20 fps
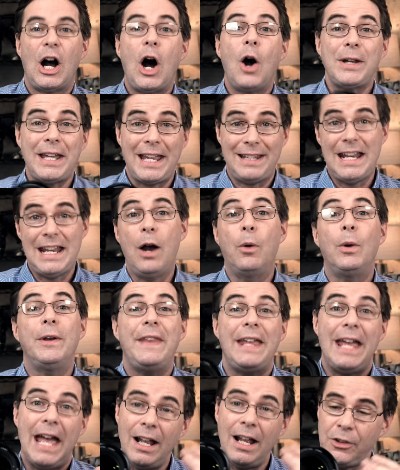Okay, now when
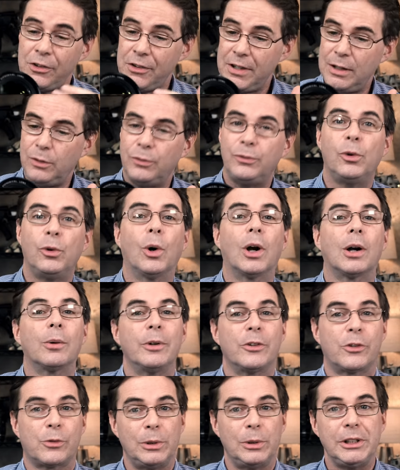the X T four
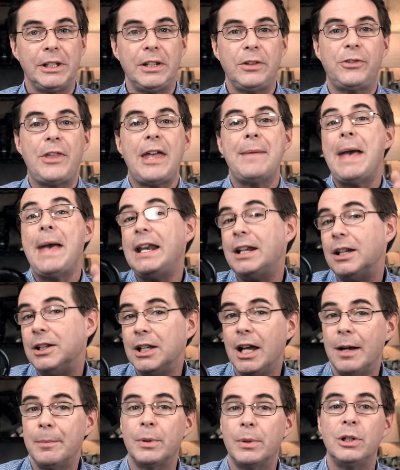was released, they made a
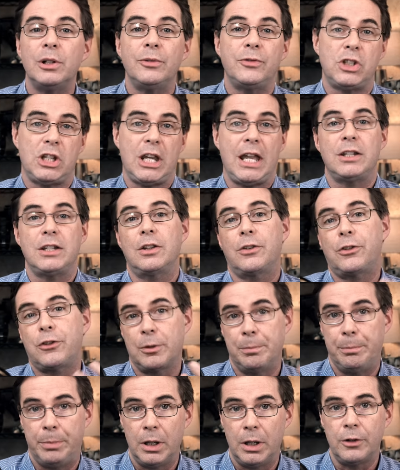number of changes to
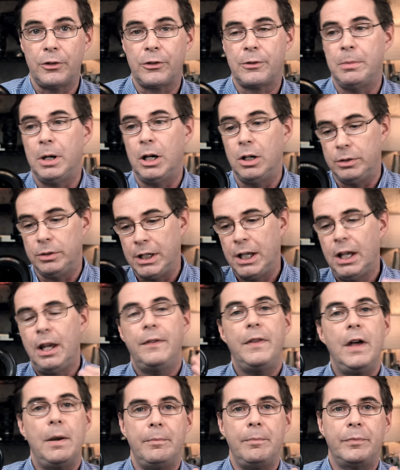burst mode.
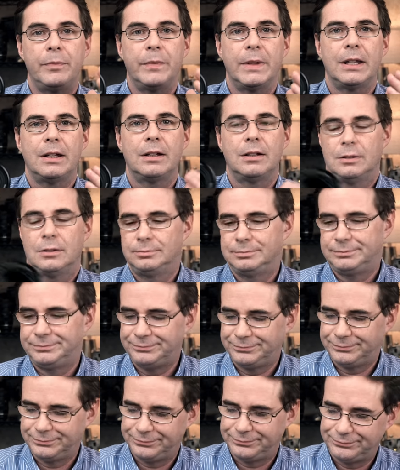The
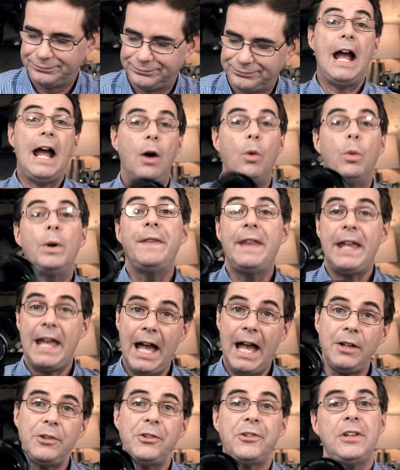now when the
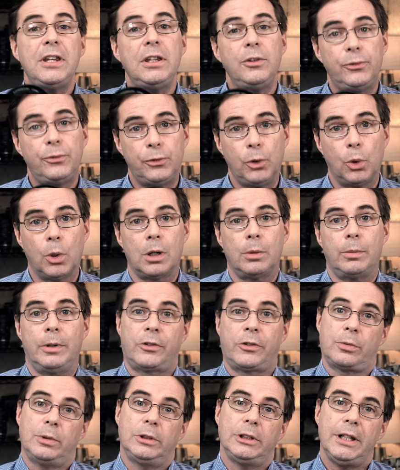X T four
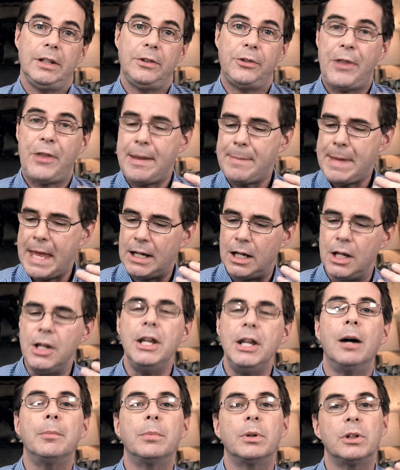was released, they made a
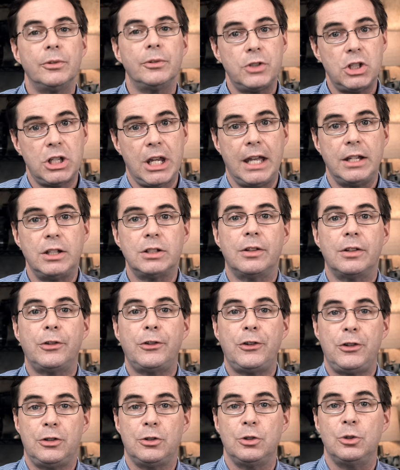number of changes
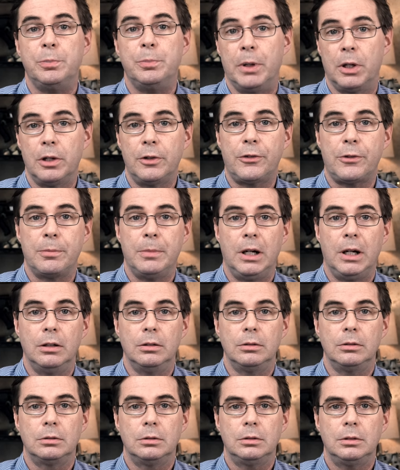to burst mode.